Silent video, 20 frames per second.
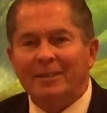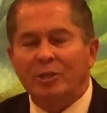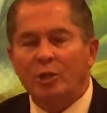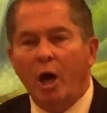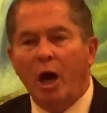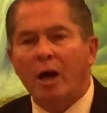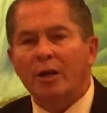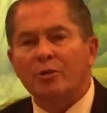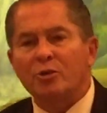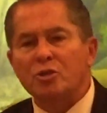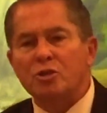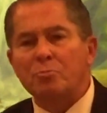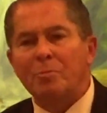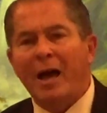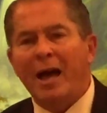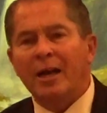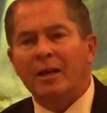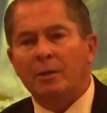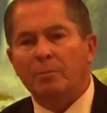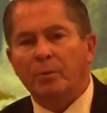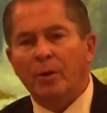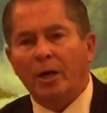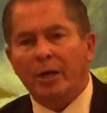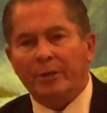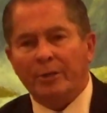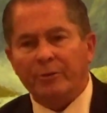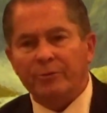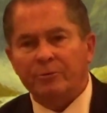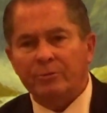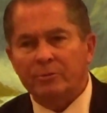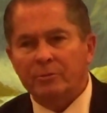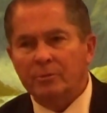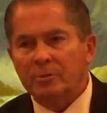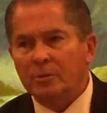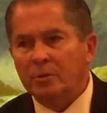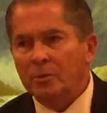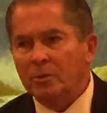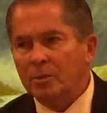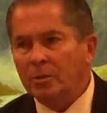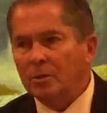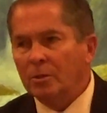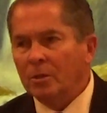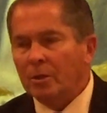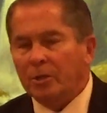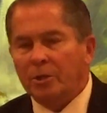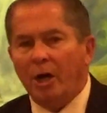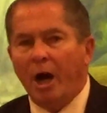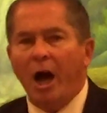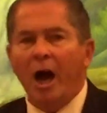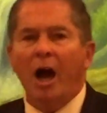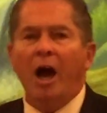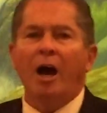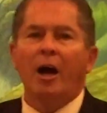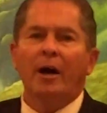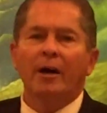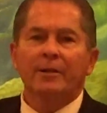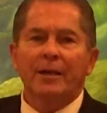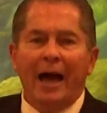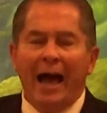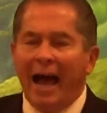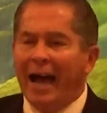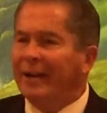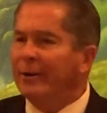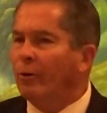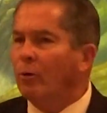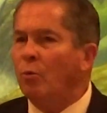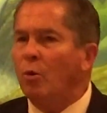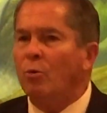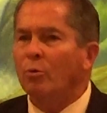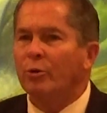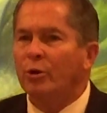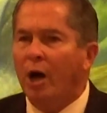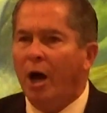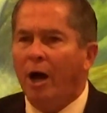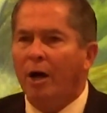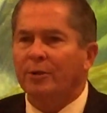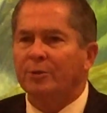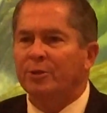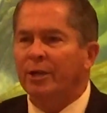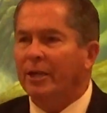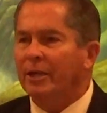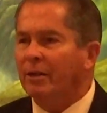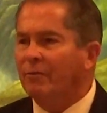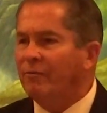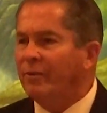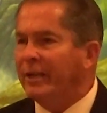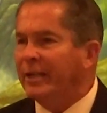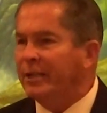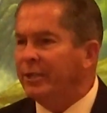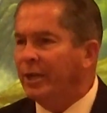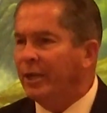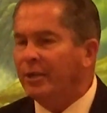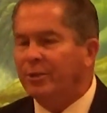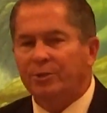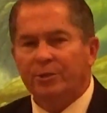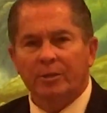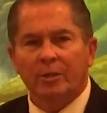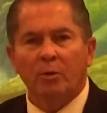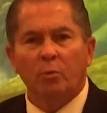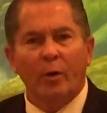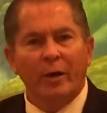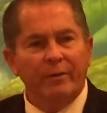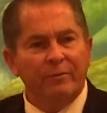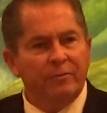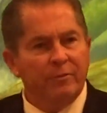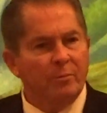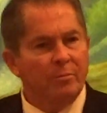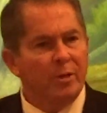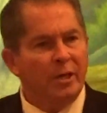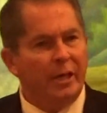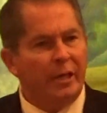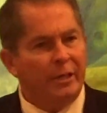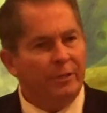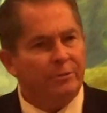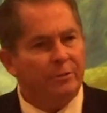God will smile upon us. God, I don't want God to take a vacation away from us.